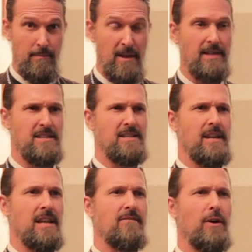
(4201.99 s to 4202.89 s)
because he
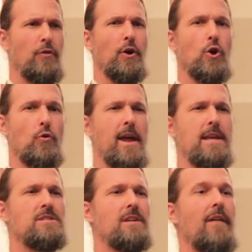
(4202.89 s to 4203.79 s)
said he felt the
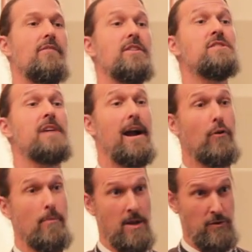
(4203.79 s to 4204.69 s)
grace of the
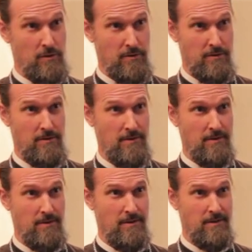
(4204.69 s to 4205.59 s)
sacrament.
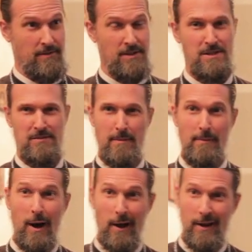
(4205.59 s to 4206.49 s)
This is from a
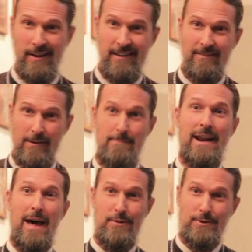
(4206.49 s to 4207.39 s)
monk from
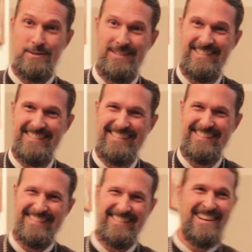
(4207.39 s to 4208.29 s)
Mount
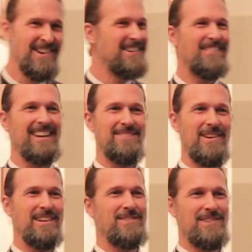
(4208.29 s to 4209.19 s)
Athos, who never got
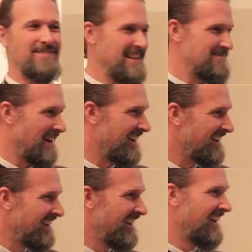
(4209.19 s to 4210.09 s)
married, never dreamed of getting married,
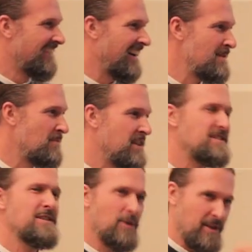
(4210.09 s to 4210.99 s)
right?
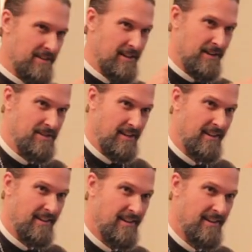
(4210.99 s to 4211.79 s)
This is orthodoxy.